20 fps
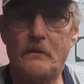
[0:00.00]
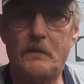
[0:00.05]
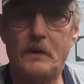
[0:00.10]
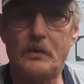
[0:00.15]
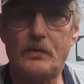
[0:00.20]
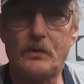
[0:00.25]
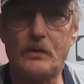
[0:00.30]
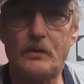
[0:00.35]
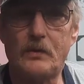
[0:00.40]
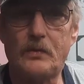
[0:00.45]
a
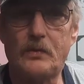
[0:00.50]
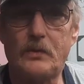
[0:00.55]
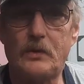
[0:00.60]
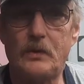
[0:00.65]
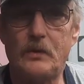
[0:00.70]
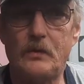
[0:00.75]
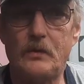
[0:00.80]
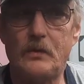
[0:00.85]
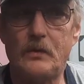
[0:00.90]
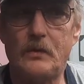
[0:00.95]
business,
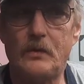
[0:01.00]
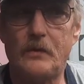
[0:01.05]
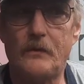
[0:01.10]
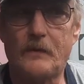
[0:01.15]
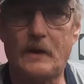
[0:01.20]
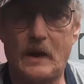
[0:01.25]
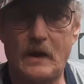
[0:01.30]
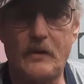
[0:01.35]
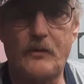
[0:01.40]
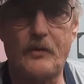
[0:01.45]

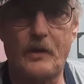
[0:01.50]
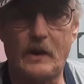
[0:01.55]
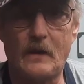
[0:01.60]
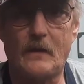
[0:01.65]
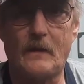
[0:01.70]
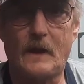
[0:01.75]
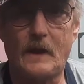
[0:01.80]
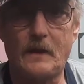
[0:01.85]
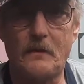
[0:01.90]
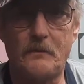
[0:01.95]
you've got to treat it
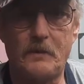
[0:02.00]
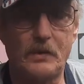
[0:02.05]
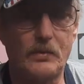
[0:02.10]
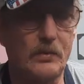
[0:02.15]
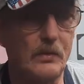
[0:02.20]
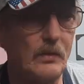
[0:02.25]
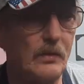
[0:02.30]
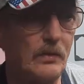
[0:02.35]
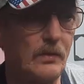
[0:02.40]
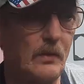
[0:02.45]
like a
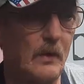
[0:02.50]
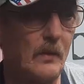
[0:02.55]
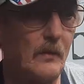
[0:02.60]
business.